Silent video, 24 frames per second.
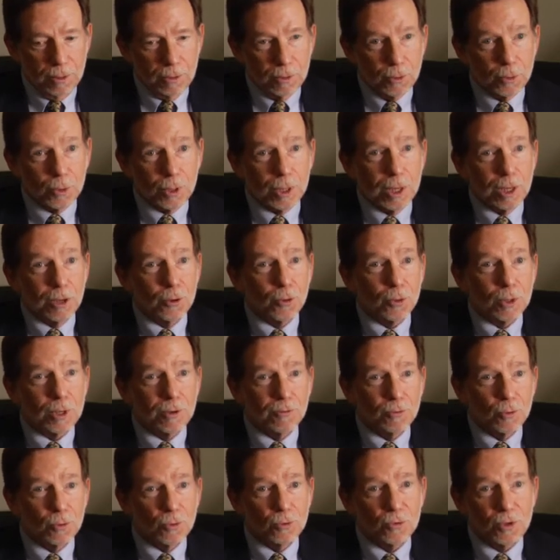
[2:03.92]
Their
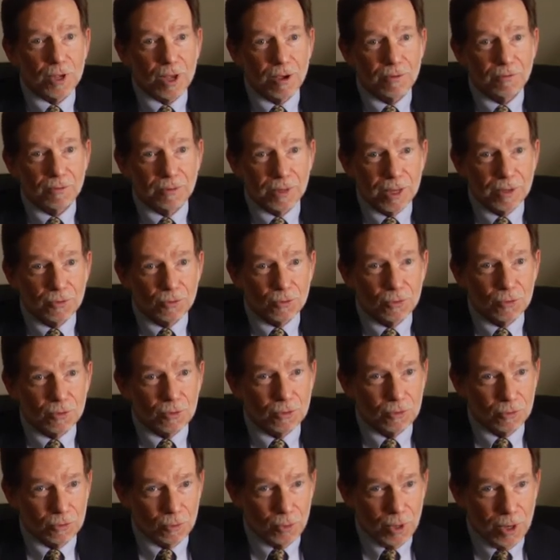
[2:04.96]
caregivers have less
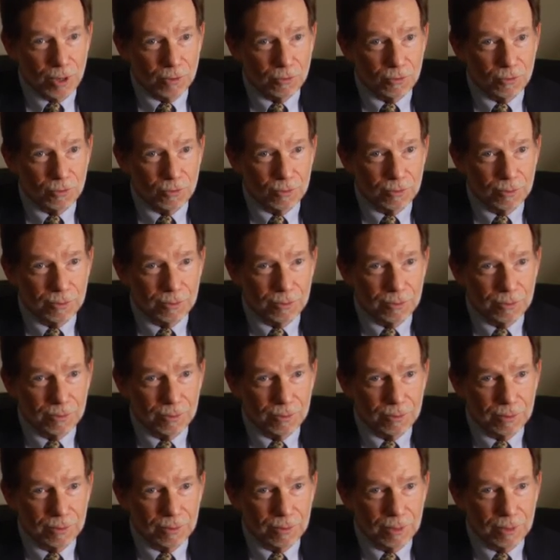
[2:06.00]
distress
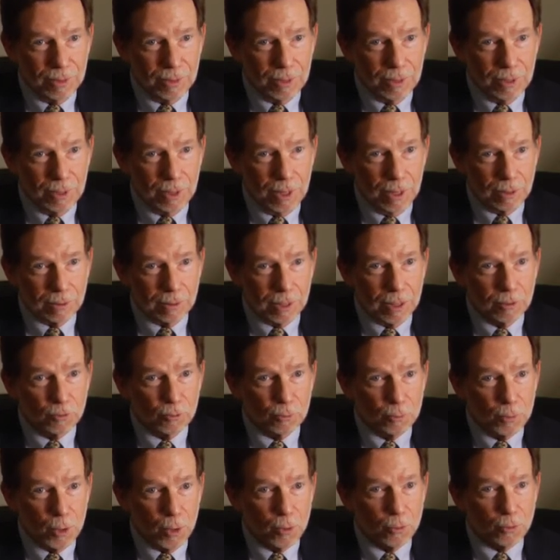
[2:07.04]
and
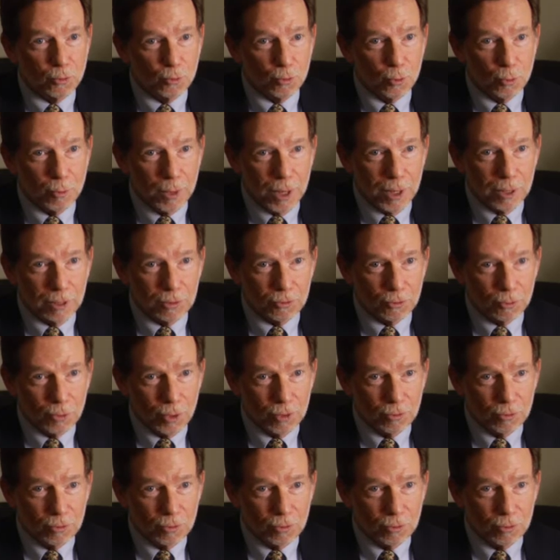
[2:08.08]
less post-traumatic
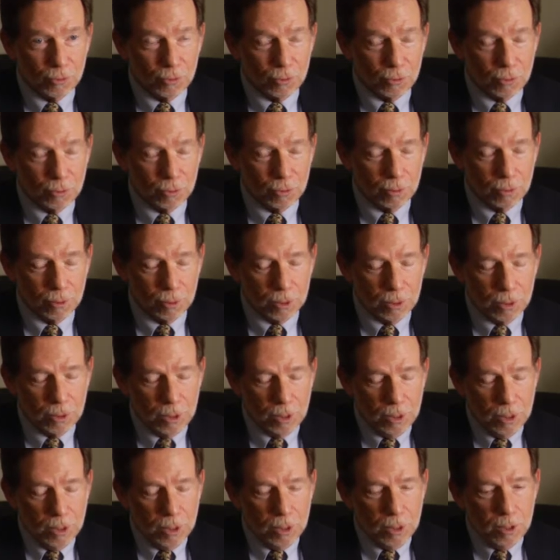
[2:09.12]
stress disorder.
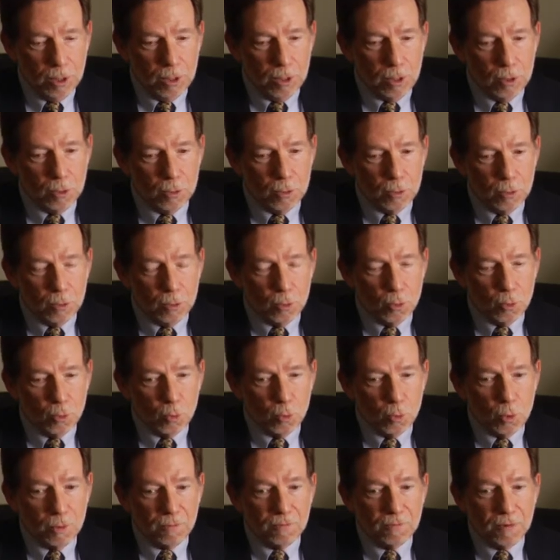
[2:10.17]

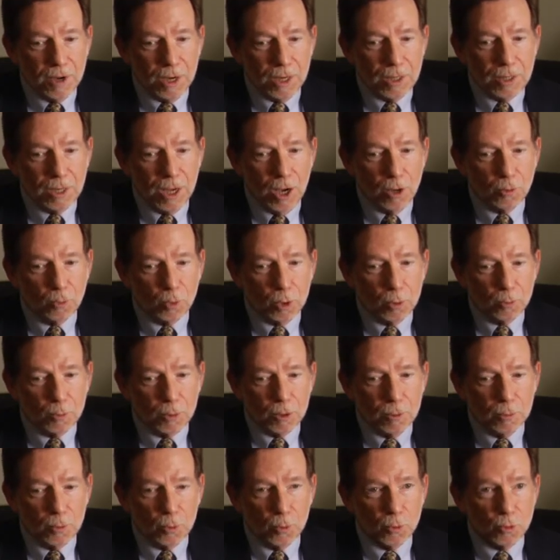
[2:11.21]
We find out what
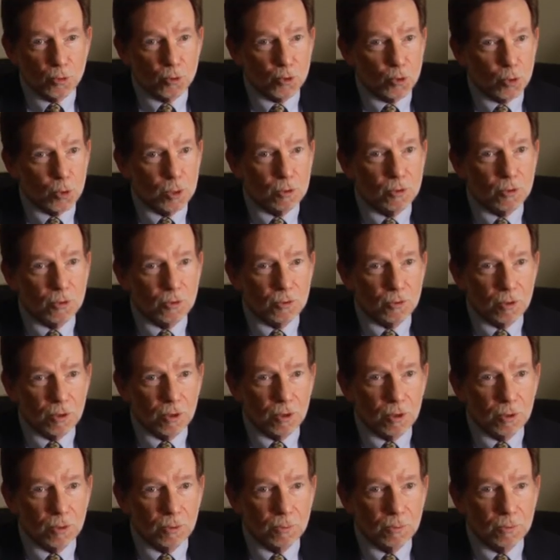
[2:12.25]
people's choices
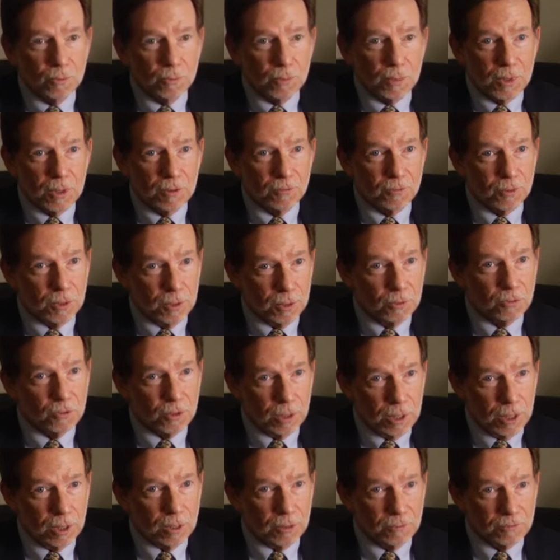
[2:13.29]
are if it is
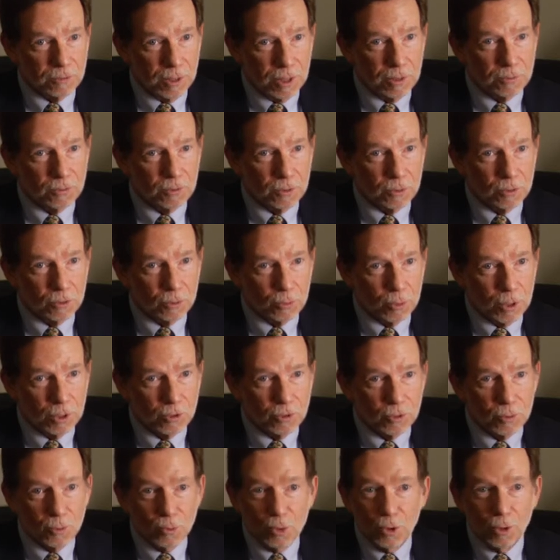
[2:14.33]
an end-of-life
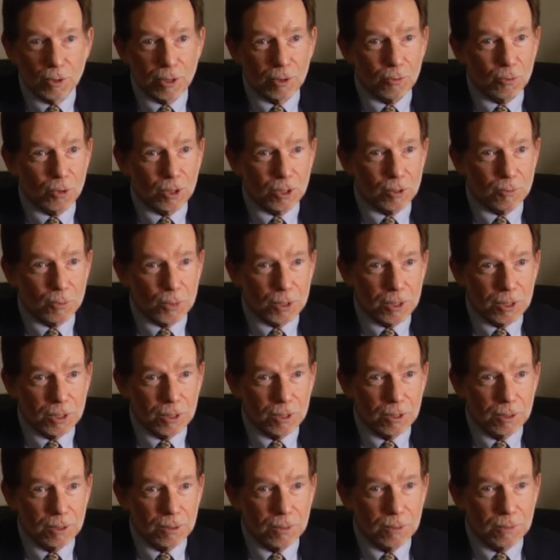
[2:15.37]
situation, where they want to
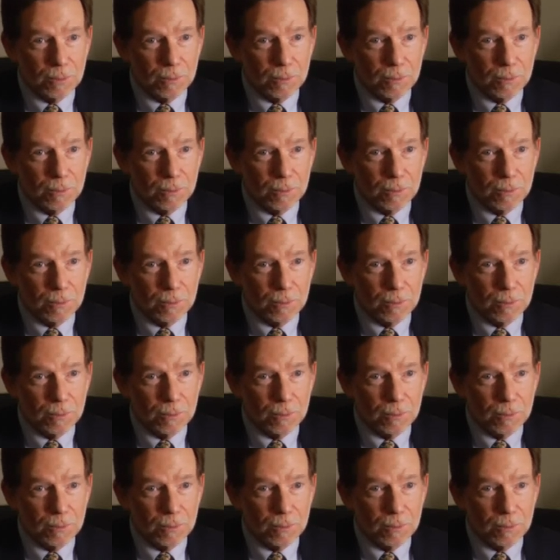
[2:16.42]
be,